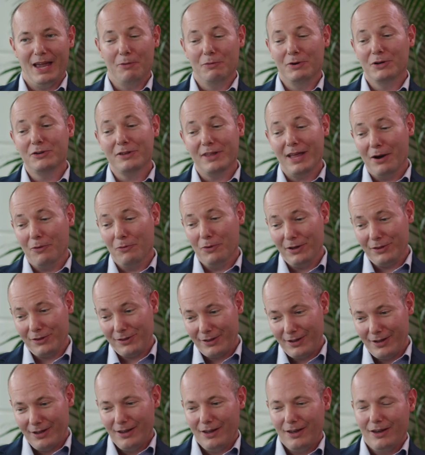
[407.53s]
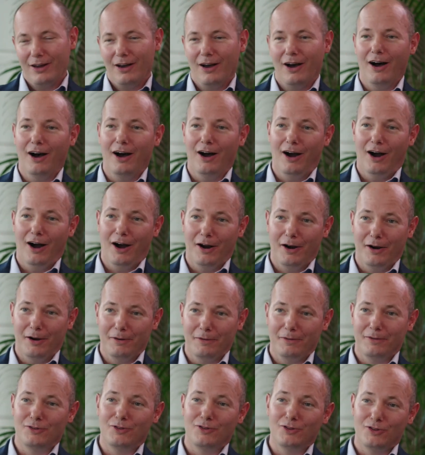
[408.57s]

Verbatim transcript: And we do that with uh, our